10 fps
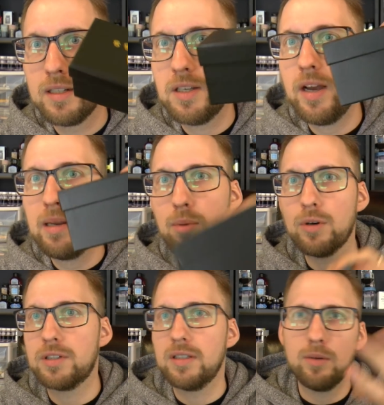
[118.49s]
Tiny
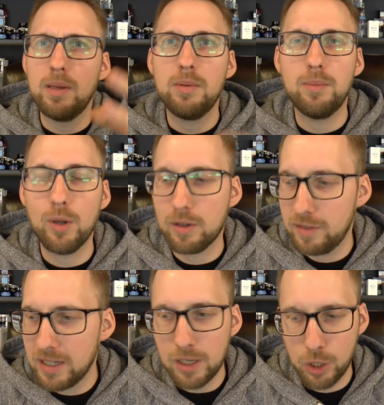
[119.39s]
box. I think, or maybe a bottle of ink.